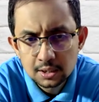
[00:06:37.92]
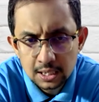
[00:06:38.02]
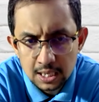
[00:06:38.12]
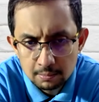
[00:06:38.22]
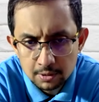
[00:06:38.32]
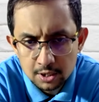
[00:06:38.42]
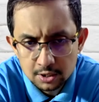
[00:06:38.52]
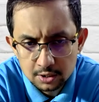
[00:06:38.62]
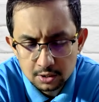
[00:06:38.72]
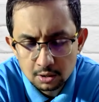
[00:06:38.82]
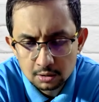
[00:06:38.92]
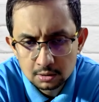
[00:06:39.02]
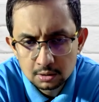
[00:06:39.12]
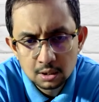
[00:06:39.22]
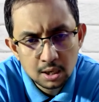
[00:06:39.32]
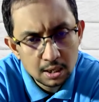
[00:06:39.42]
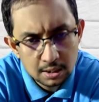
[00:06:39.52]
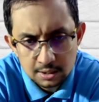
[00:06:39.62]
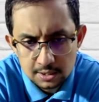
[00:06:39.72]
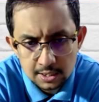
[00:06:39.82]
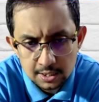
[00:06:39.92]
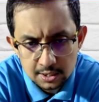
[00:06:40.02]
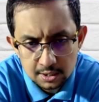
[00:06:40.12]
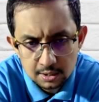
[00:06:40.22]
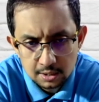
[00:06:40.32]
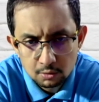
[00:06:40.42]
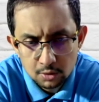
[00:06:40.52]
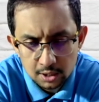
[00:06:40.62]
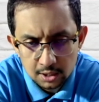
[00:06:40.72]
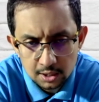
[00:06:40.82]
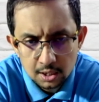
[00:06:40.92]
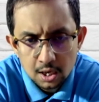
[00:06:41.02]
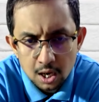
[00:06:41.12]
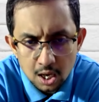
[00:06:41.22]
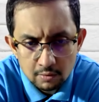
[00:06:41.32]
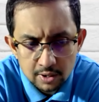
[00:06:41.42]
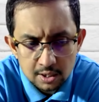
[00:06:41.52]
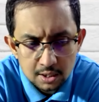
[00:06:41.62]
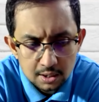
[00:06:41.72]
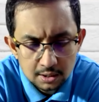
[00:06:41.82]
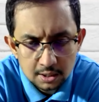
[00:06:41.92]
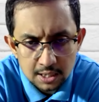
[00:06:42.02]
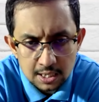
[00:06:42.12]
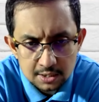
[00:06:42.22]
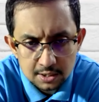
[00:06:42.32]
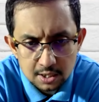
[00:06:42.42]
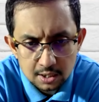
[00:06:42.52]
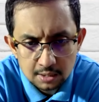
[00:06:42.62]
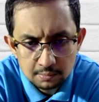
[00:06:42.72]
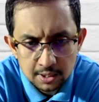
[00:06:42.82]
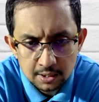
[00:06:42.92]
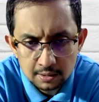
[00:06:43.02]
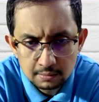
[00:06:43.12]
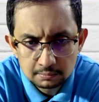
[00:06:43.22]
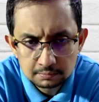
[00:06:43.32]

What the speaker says: elaborate it on and send it accordingly. However, the task mm,